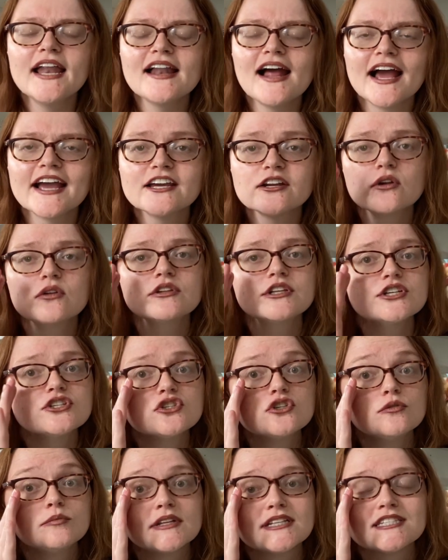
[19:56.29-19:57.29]
I can only
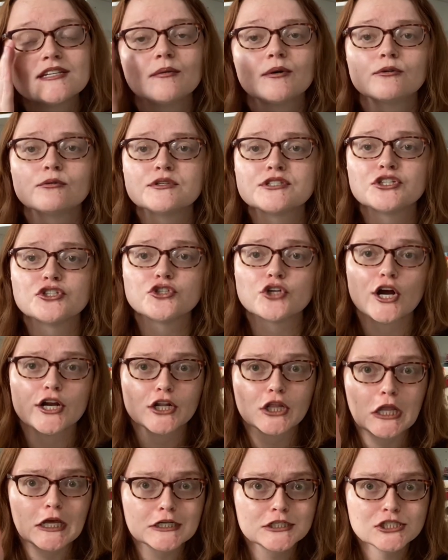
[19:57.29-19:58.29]
assume that someone wasn't trying
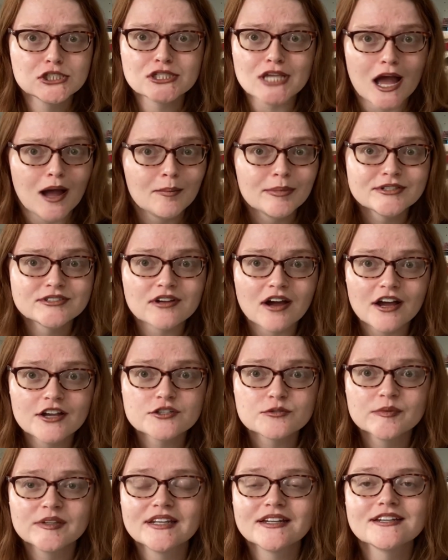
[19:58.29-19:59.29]
to like
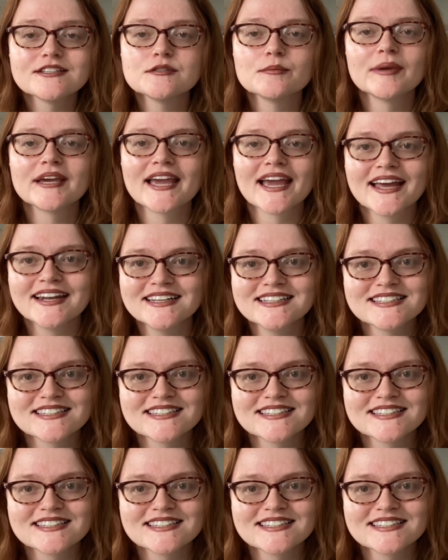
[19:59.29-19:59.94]
sabotage me. That doesn't make any